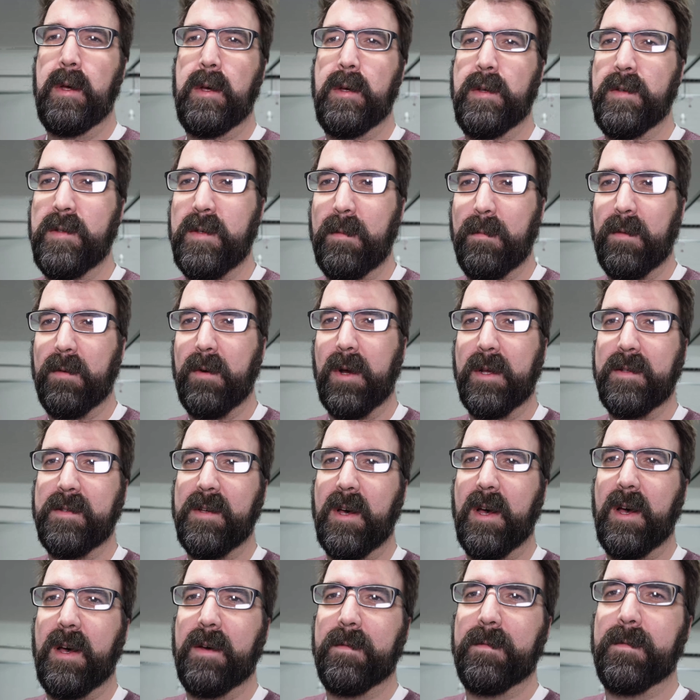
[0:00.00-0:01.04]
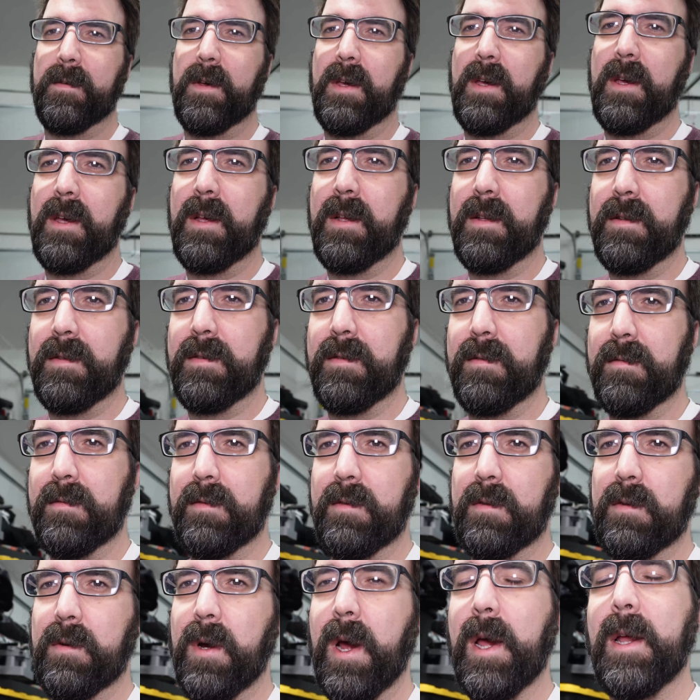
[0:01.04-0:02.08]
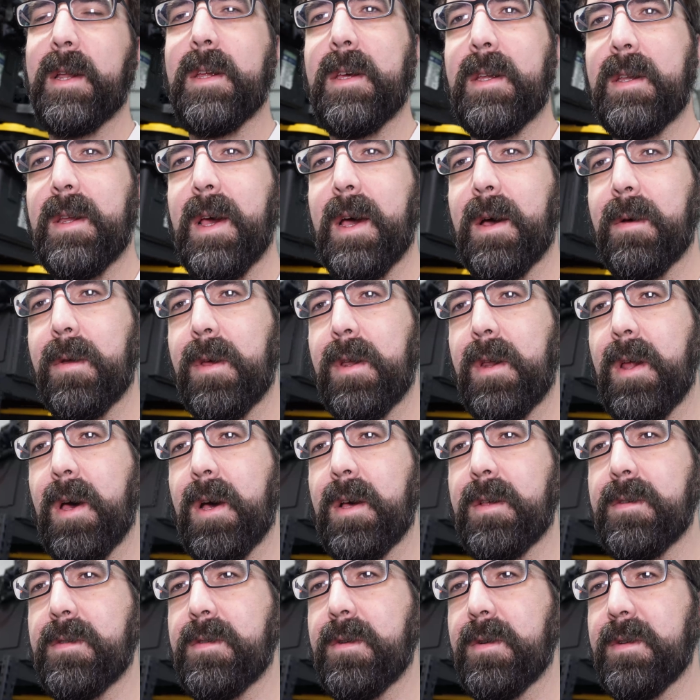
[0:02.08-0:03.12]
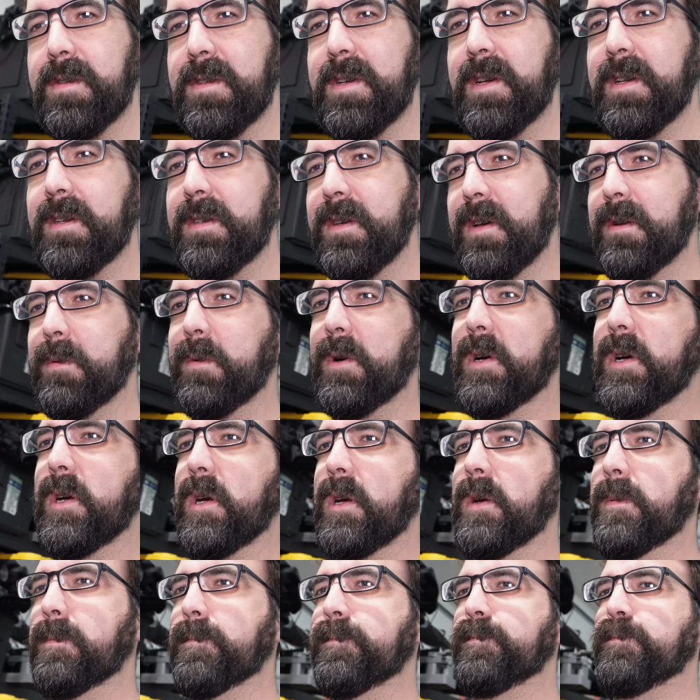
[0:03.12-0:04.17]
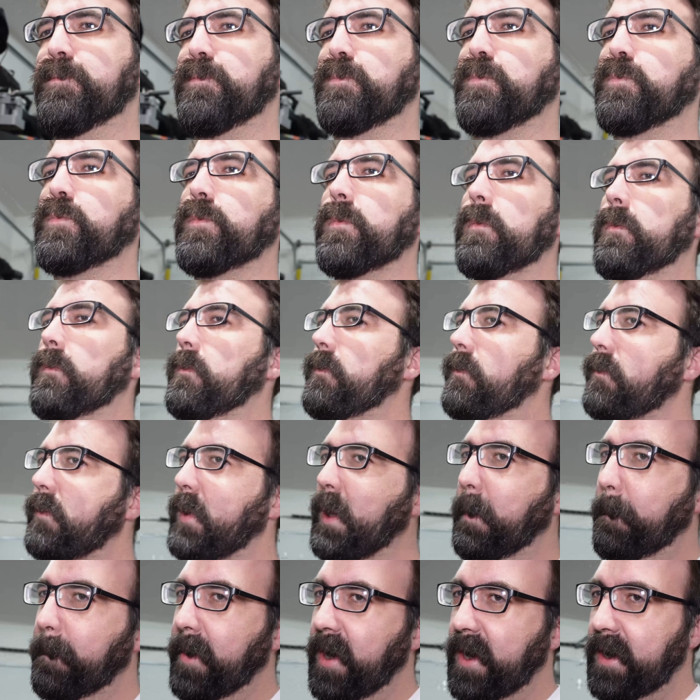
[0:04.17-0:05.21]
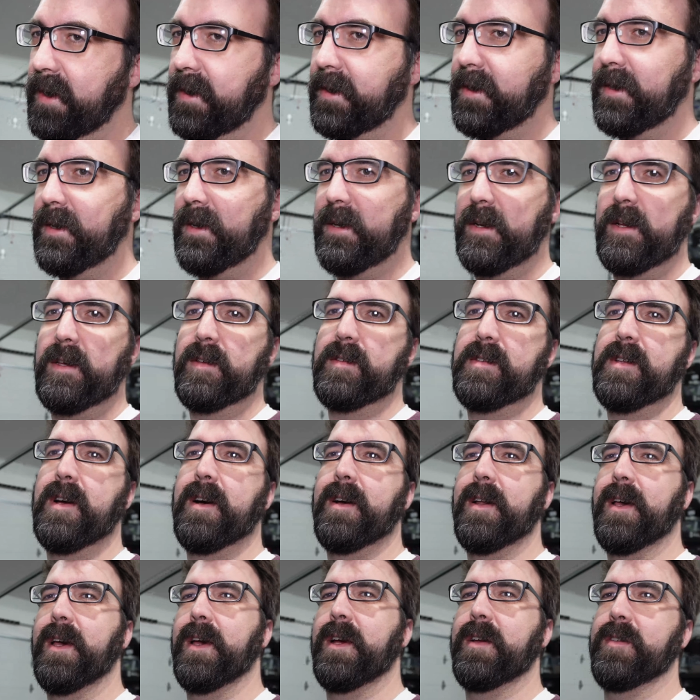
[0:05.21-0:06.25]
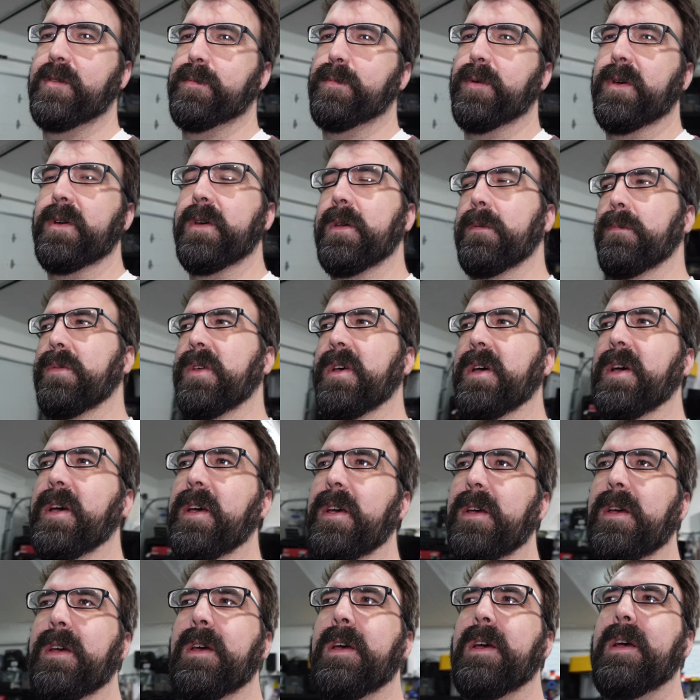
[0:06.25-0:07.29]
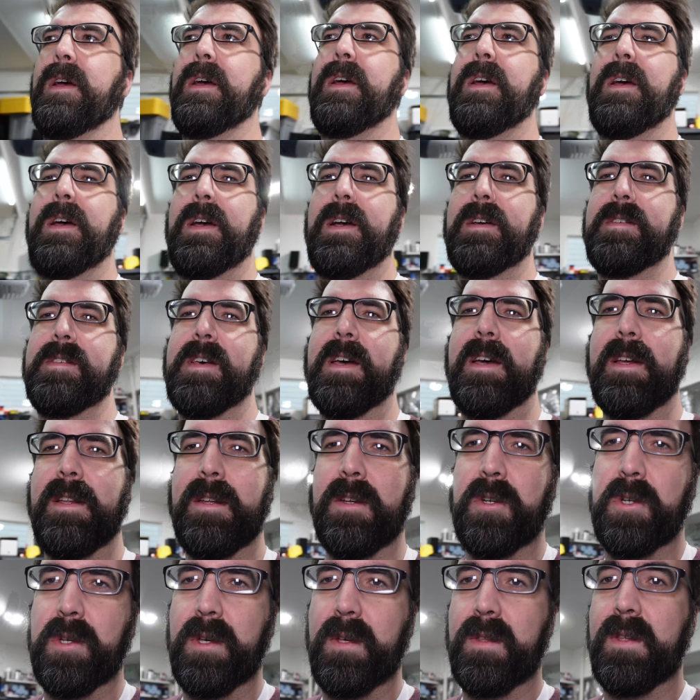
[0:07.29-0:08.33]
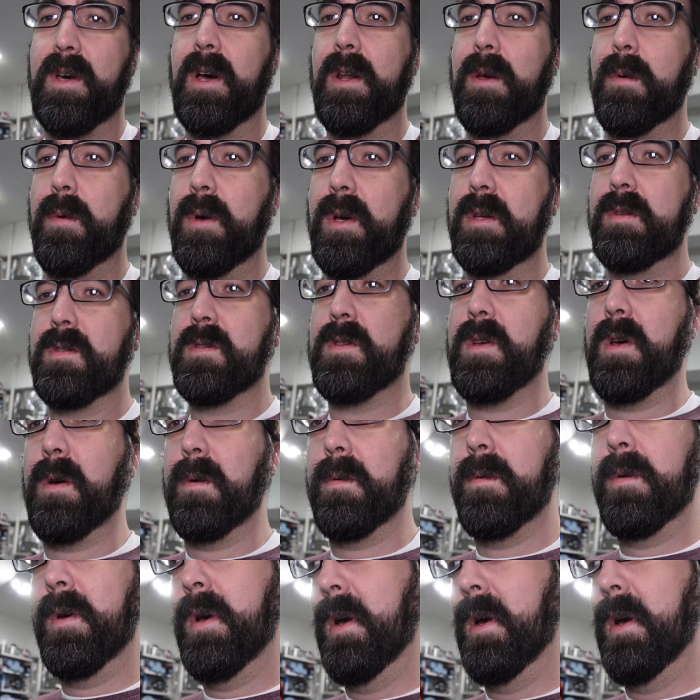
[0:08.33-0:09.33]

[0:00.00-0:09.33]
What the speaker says: some threads off and grinding down a nut. So it's not a ton of work, but it is not as plug and play as I initially thought it was. So